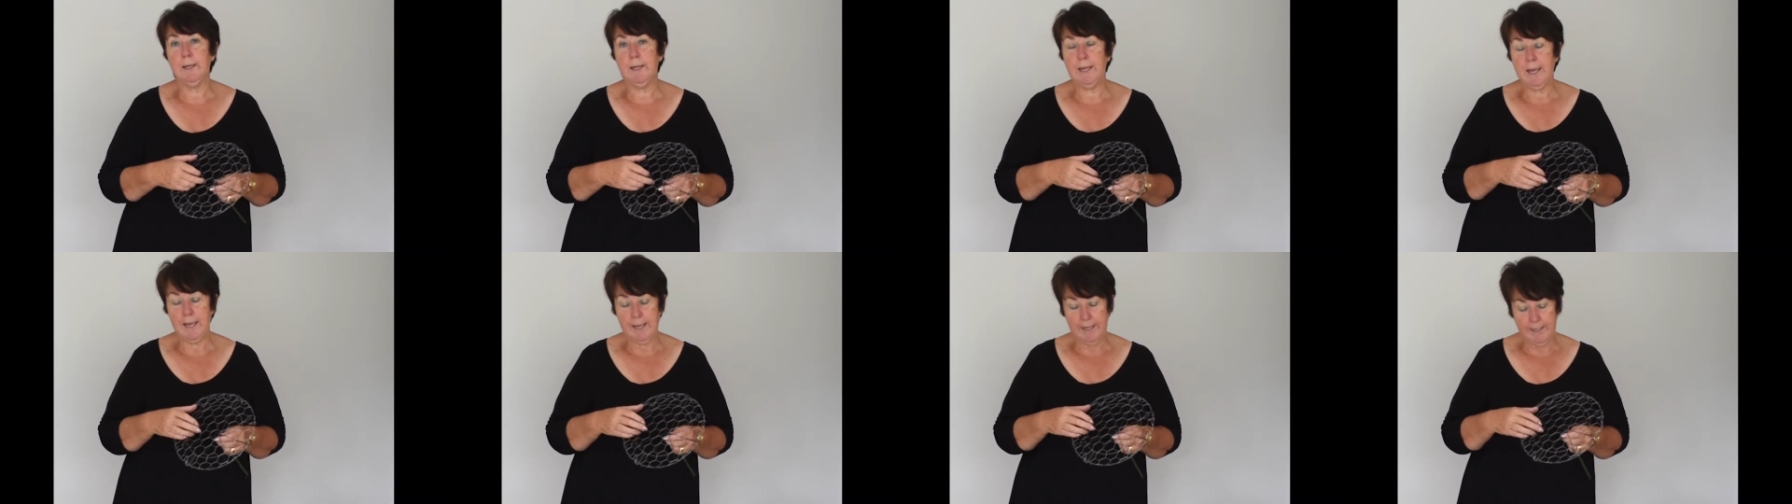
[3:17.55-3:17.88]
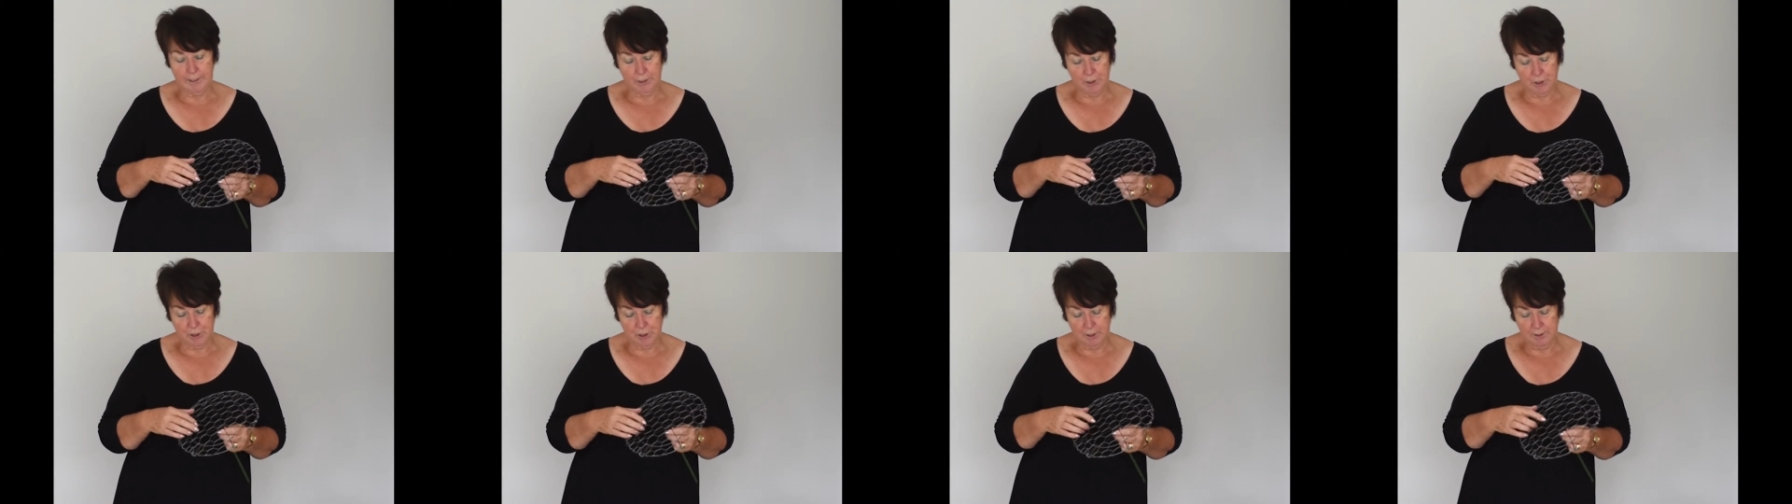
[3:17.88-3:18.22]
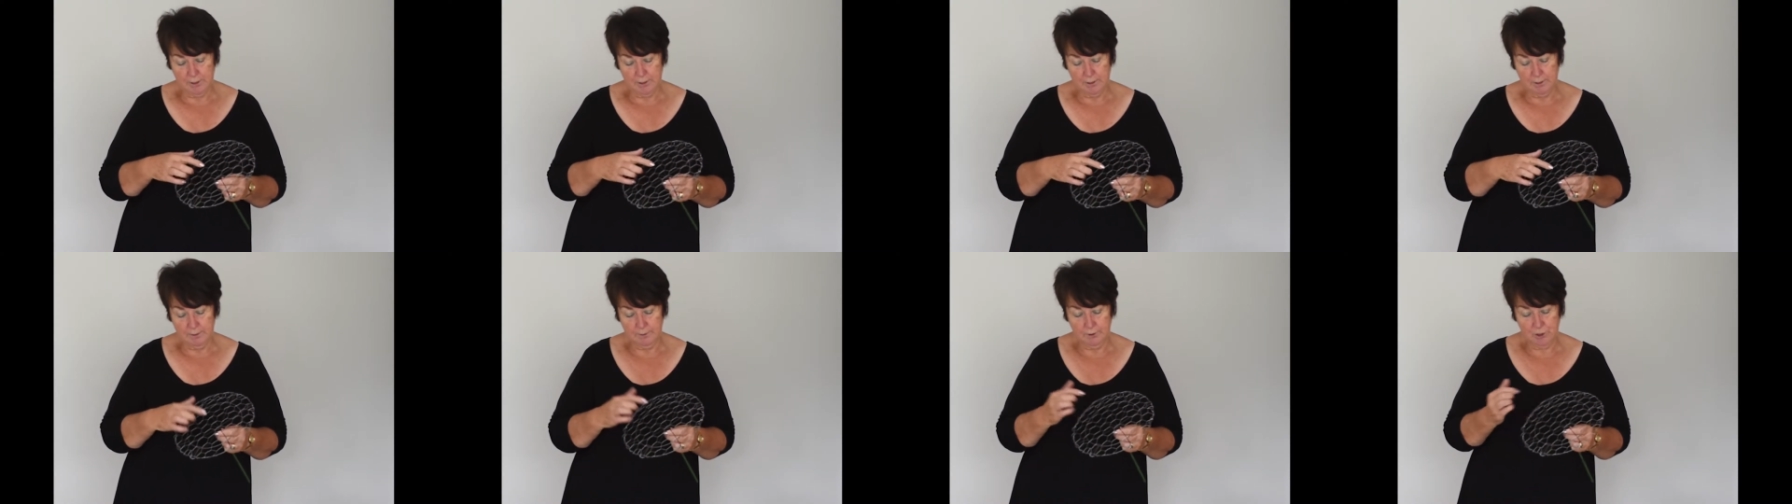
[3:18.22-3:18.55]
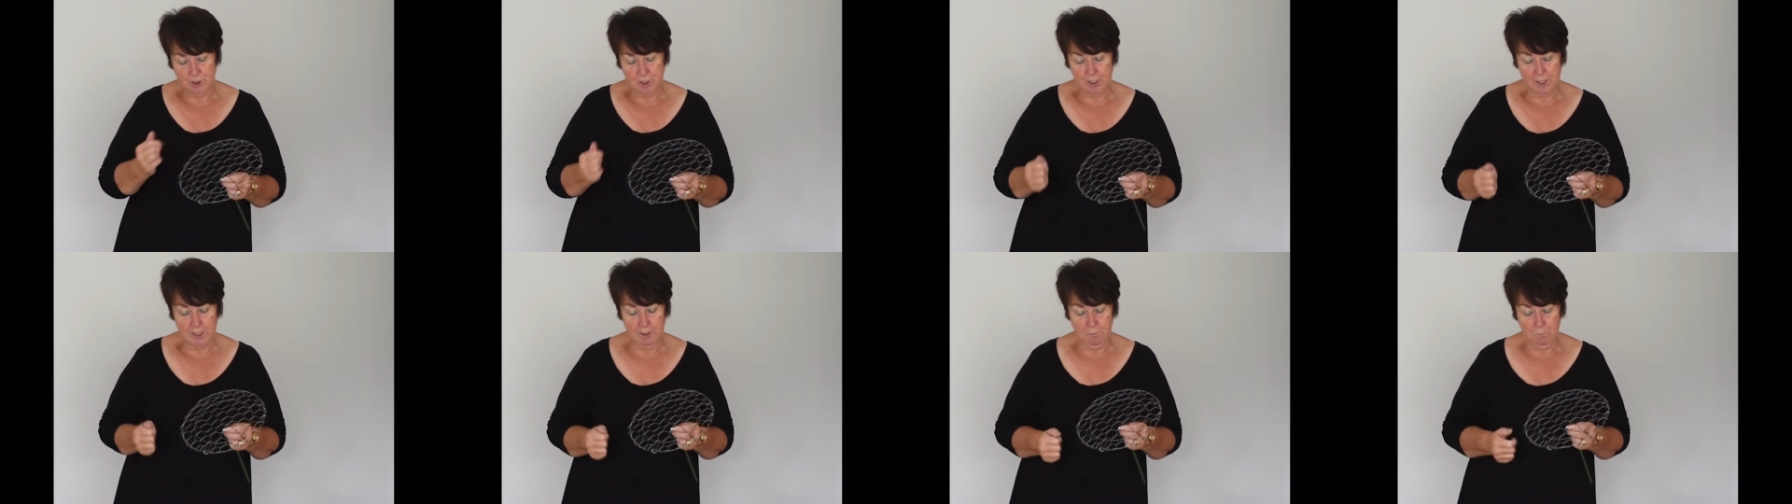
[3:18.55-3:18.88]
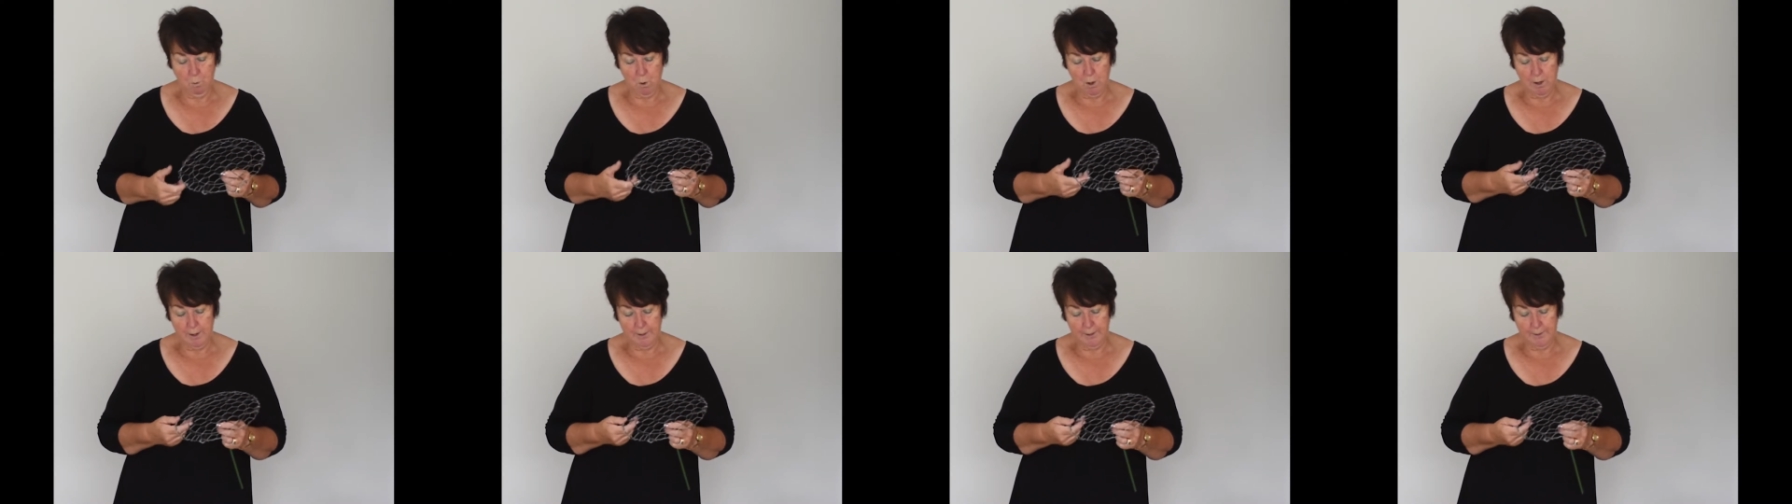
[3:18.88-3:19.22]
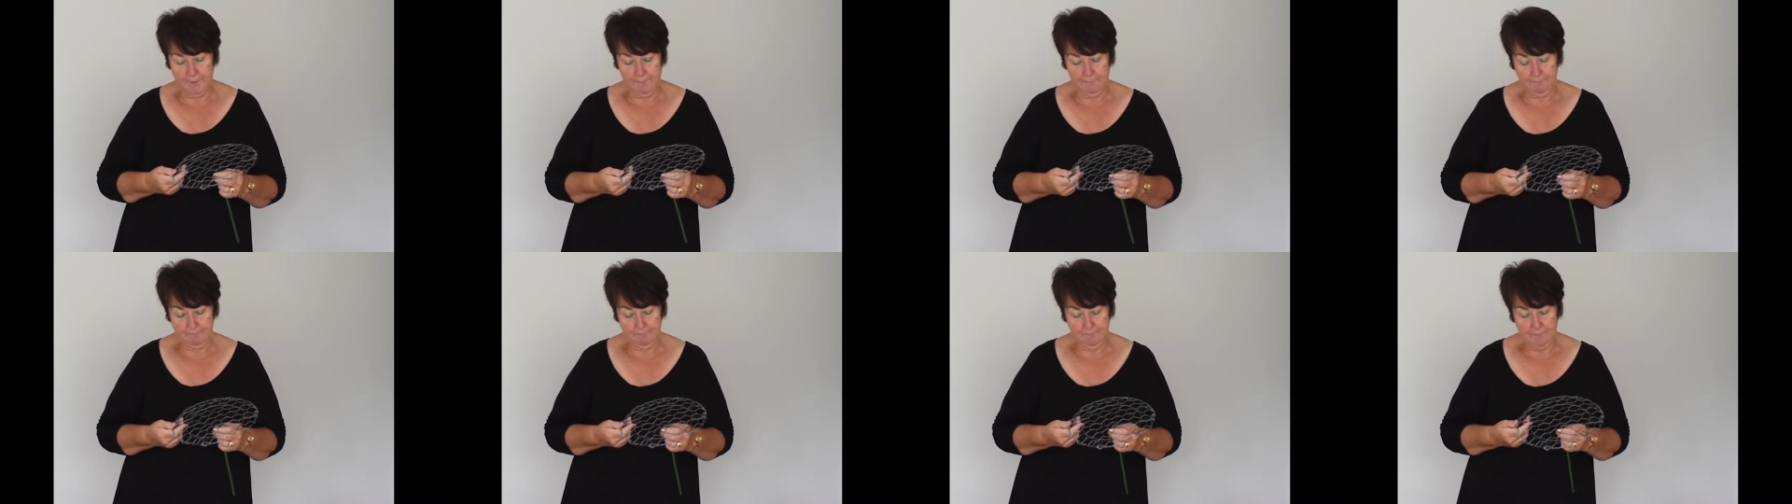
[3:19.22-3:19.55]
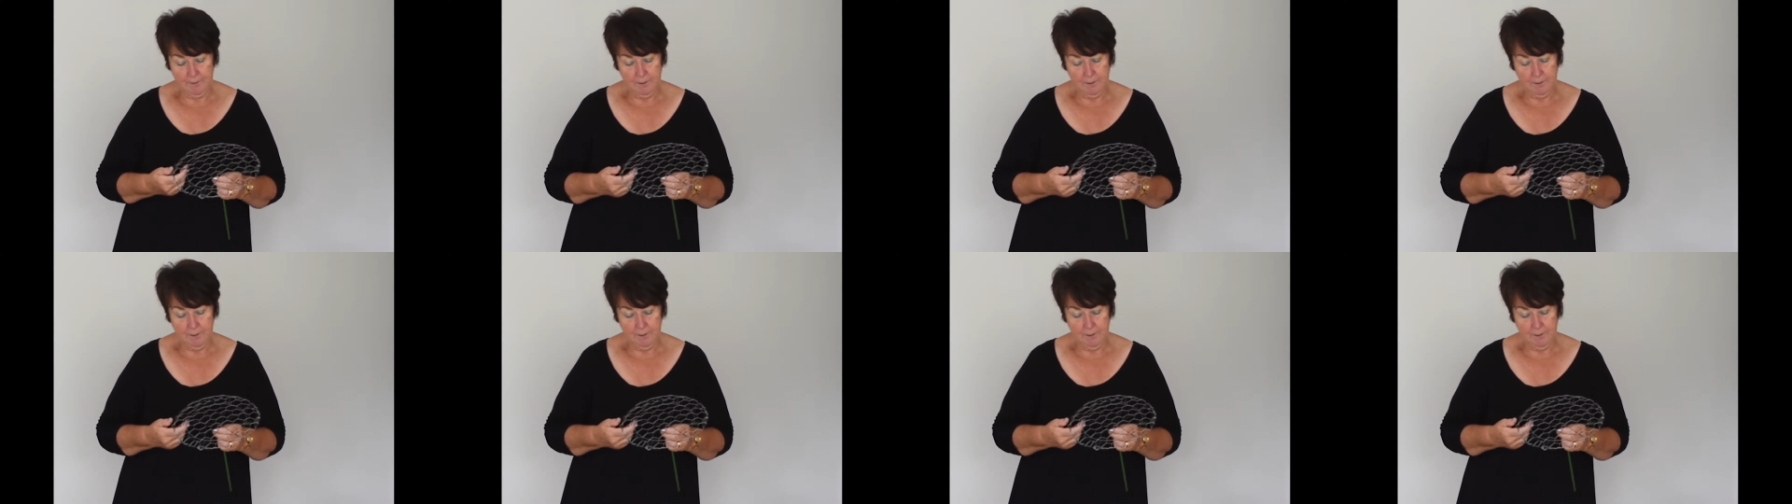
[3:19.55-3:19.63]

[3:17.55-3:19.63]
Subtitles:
gauge chicken wire,